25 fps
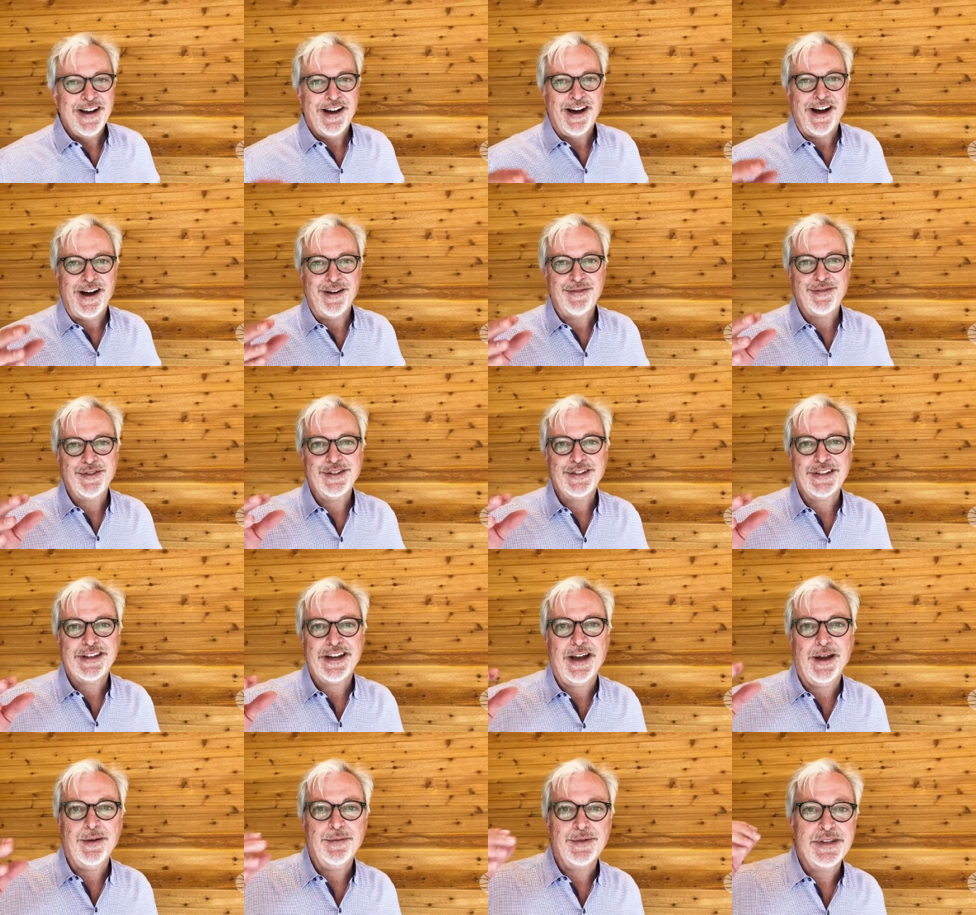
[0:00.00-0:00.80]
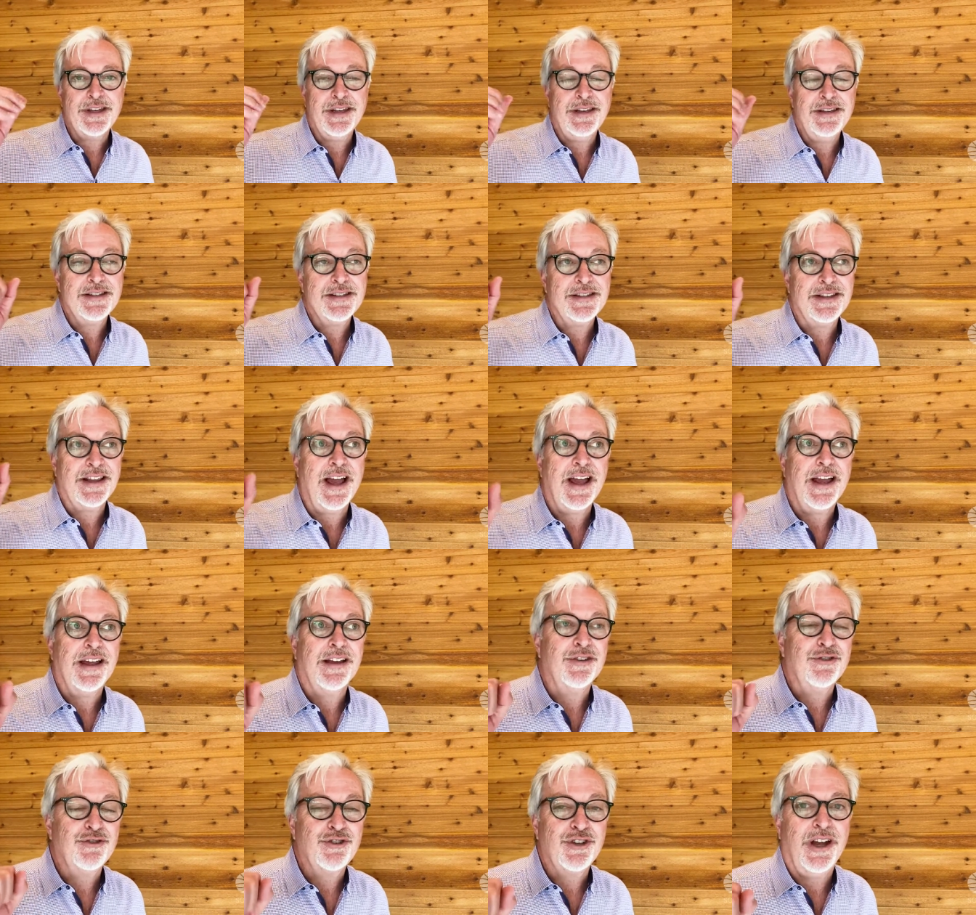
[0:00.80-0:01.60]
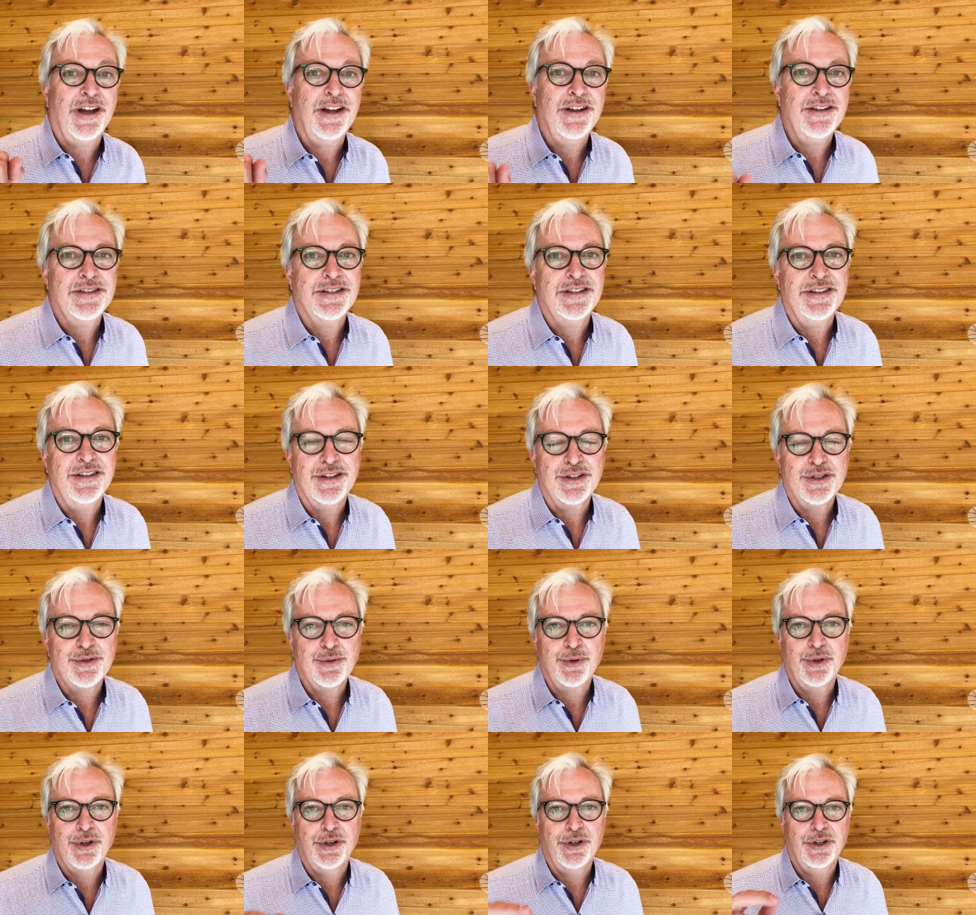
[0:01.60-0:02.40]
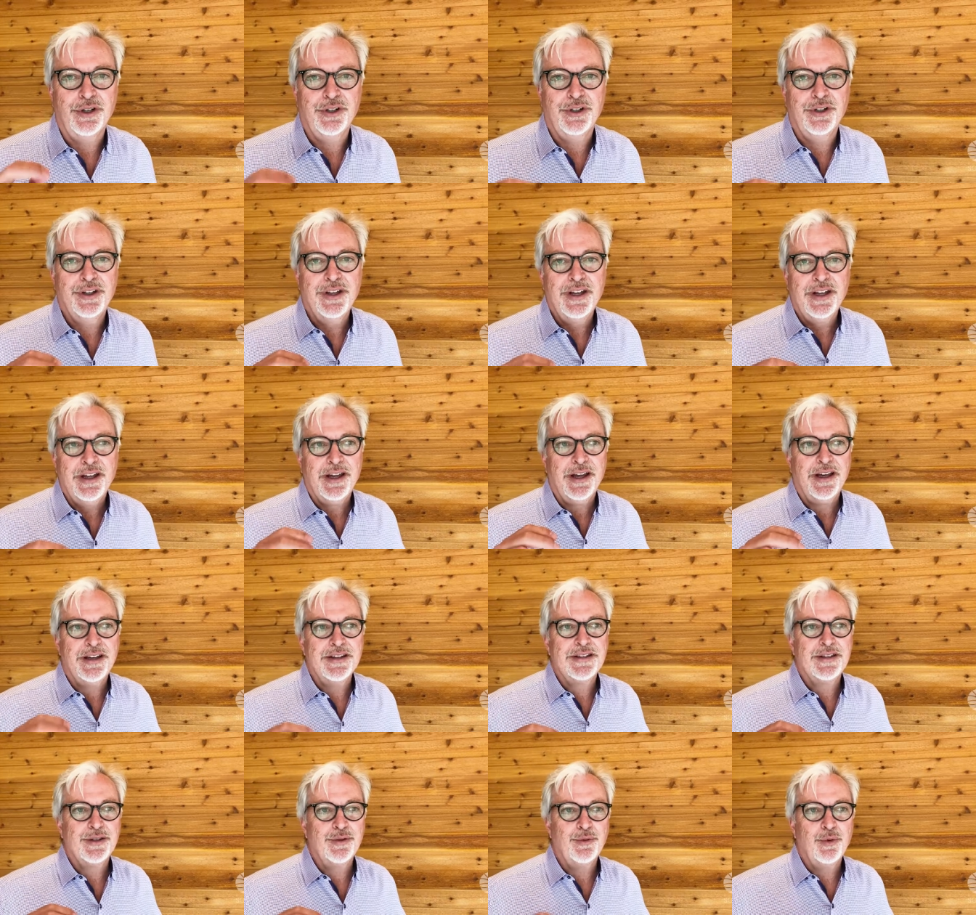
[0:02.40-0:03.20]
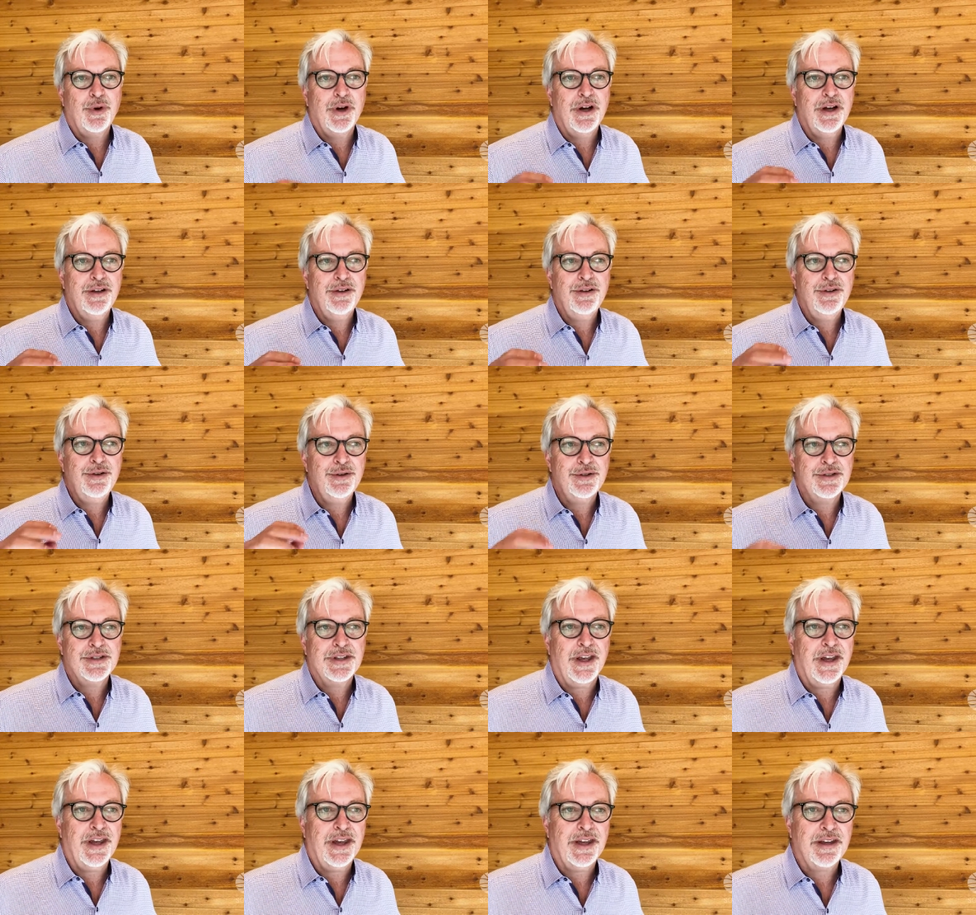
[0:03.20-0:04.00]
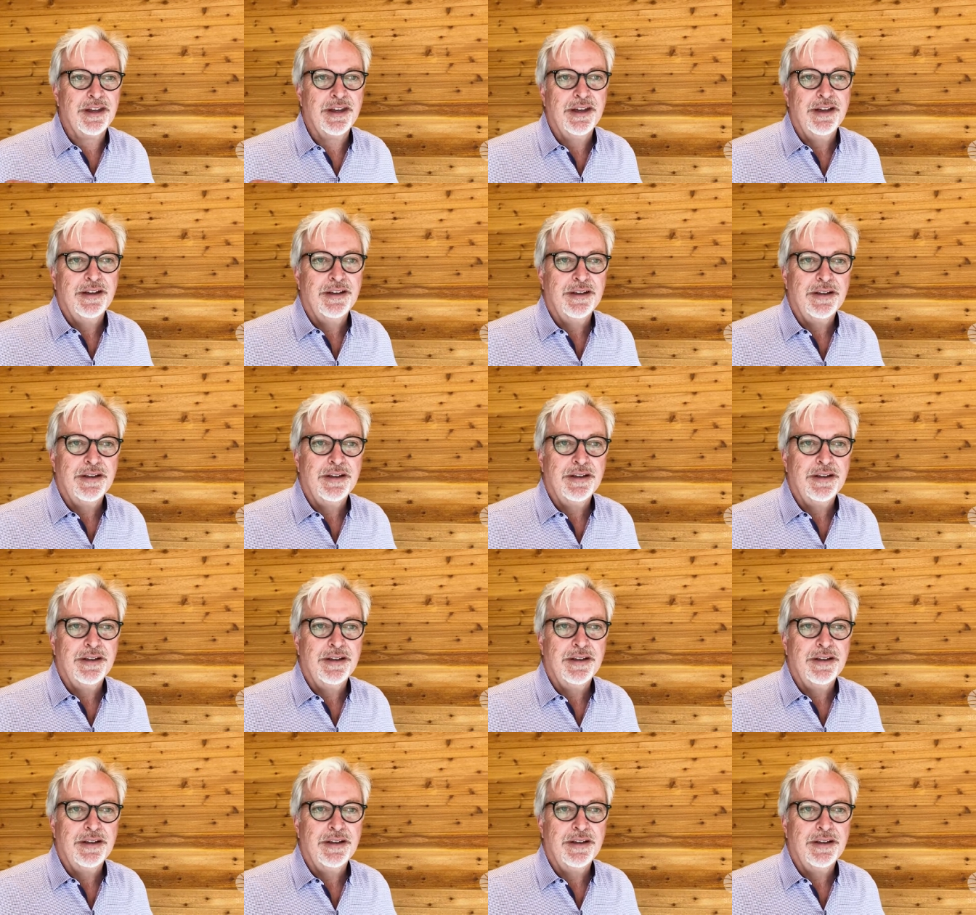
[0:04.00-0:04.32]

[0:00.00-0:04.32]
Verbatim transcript: Oftentimes his light shines in this world as the one who's like